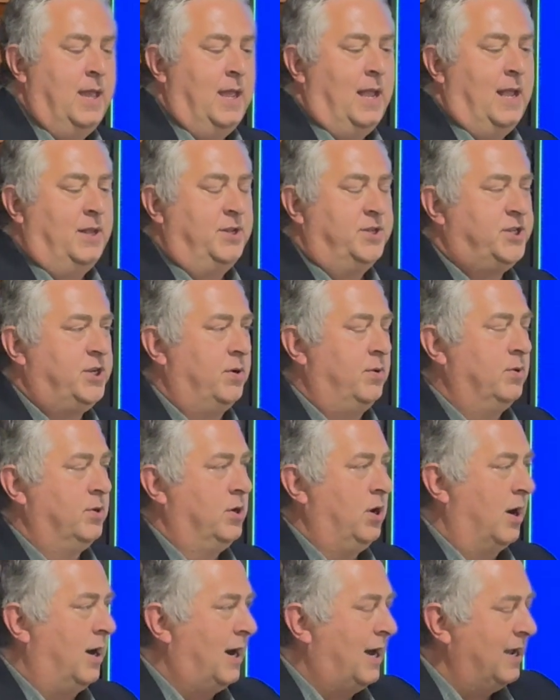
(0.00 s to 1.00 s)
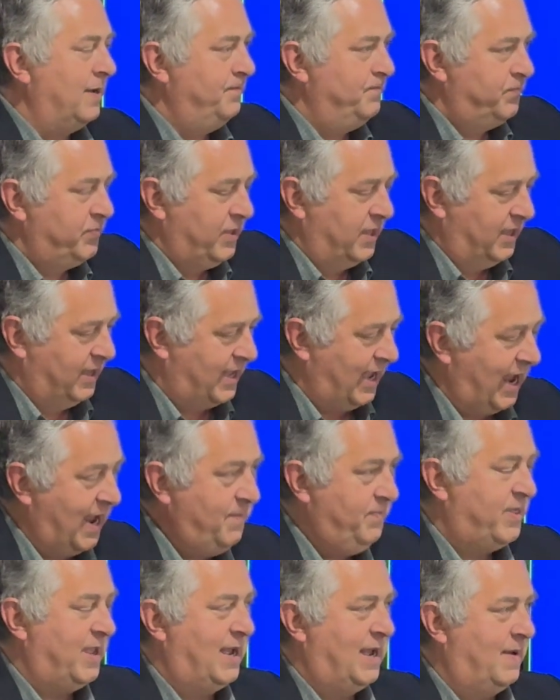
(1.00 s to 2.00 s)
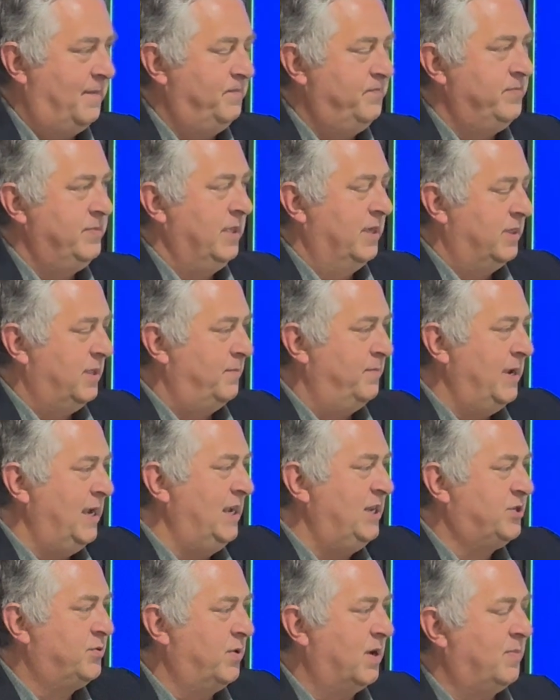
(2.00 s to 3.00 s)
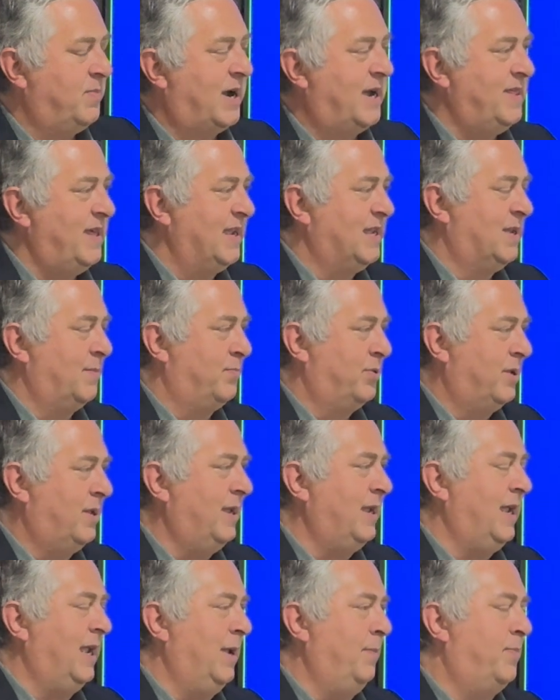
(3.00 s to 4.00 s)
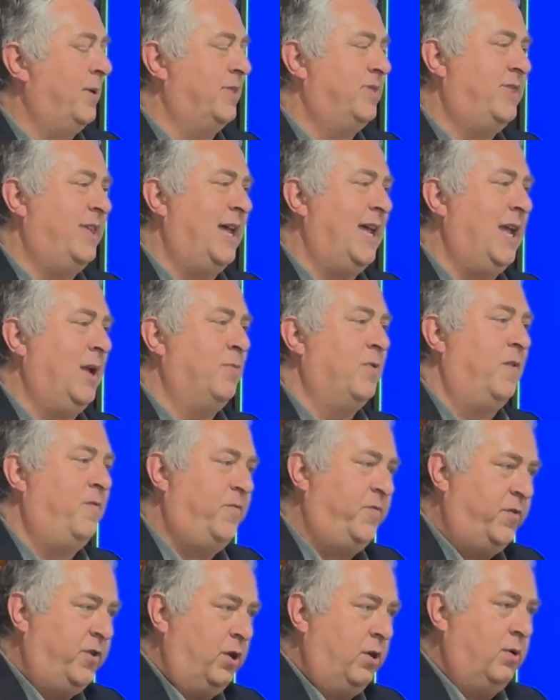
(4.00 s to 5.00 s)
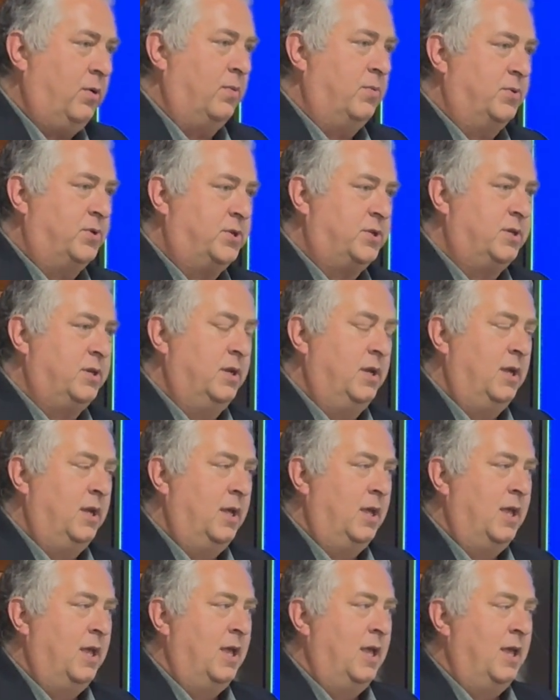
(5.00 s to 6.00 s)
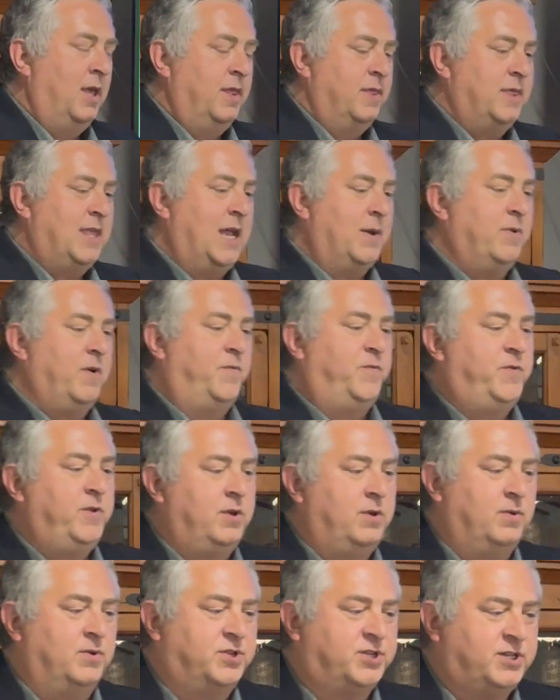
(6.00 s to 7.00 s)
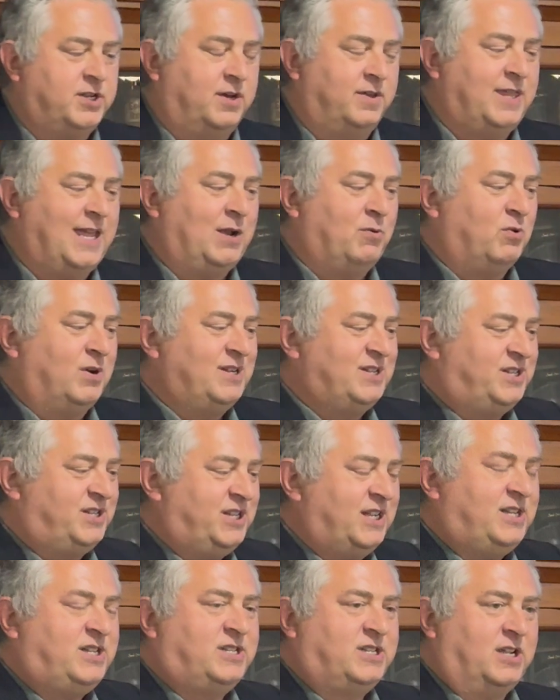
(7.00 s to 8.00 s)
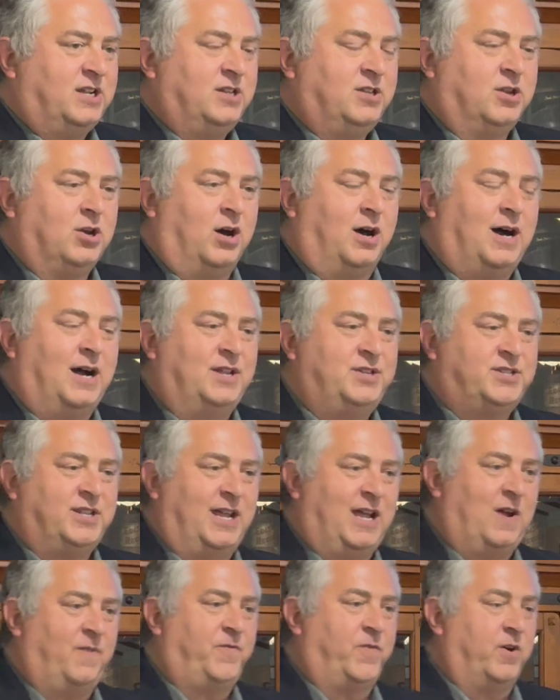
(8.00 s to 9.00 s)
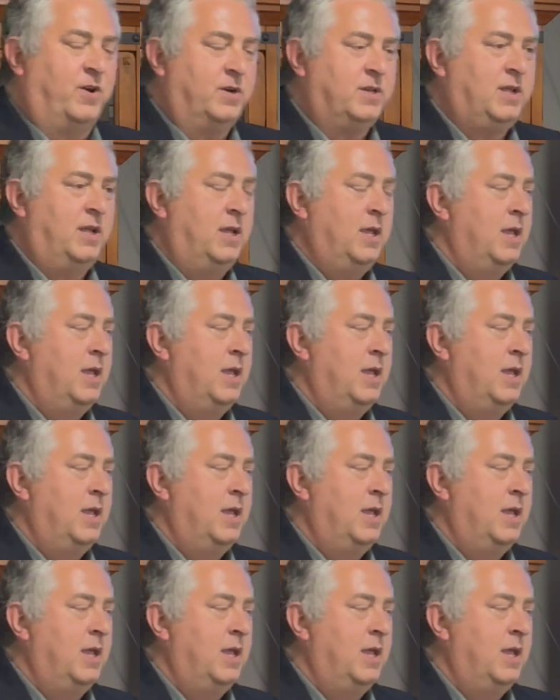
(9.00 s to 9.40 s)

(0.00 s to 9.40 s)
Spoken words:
And so God gave them the means whereby they could believe, but they refused. They refused. So they resisted God's effort